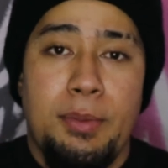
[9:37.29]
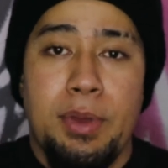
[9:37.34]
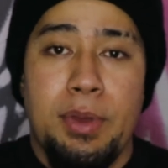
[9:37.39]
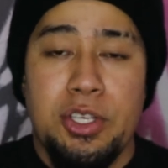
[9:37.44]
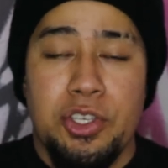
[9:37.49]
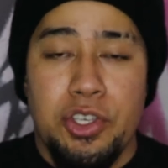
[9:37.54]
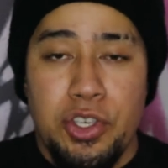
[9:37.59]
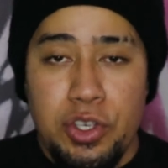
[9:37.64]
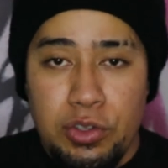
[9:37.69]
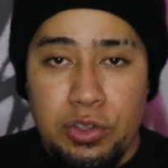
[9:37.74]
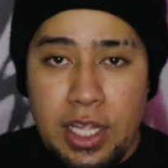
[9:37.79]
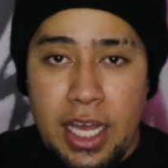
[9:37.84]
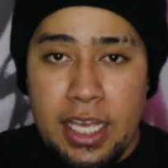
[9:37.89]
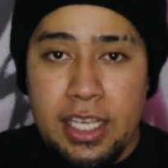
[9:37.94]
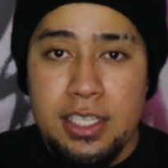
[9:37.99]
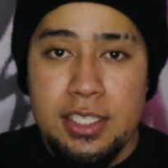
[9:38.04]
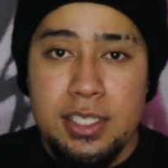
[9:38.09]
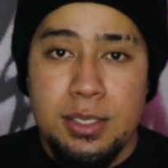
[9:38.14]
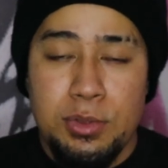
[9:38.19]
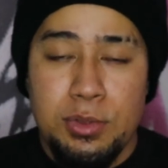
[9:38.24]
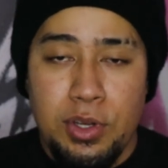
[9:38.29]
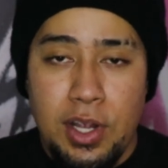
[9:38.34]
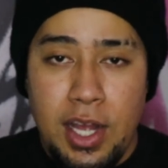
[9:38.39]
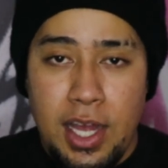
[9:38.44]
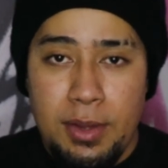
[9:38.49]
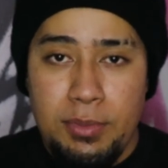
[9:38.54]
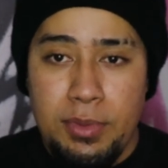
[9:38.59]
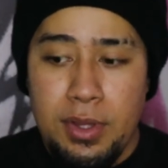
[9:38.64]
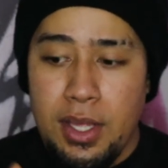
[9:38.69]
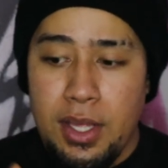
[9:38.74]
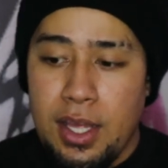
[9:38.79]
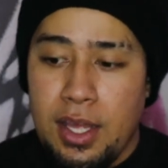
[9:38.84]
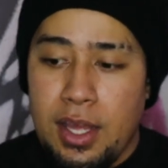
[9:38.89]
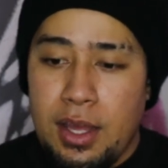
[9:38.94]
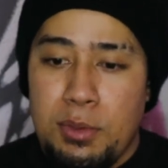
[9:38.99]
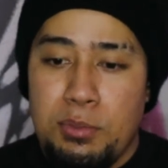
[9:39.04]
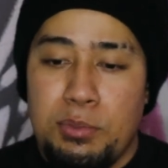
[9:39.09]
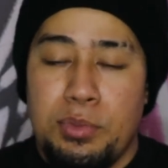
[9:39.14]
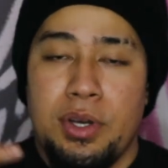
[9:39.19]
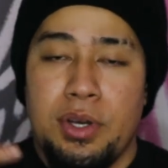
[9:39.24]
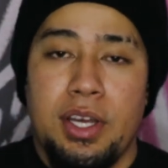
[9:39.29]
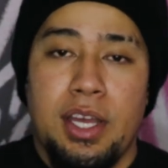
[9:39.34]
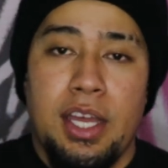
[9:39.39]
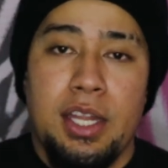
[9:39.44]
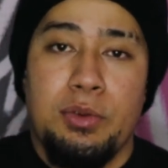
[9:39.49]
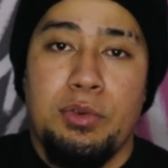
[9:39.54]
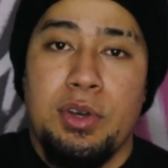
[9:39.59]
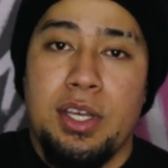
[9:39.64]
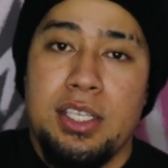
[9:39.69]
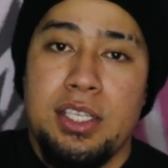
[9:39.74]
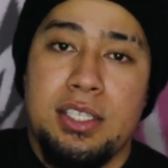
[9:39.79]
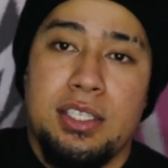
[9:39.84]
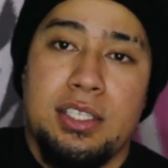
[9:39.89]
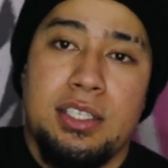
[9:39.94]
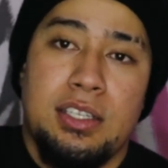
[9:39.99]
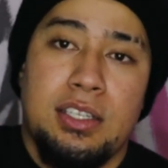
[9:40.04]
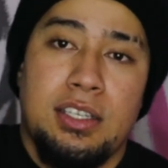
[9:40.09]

make sure you like and subscribe. But anyways,